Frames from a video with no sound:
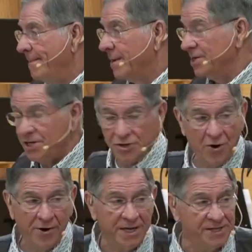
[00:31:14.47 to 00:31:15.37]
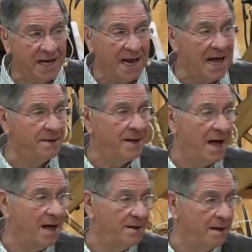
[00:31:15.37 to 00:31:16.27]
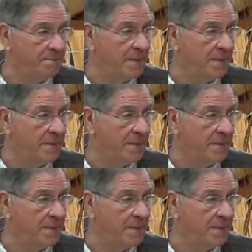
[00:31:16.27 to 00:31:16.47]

Because he's already said, I'll, I'll,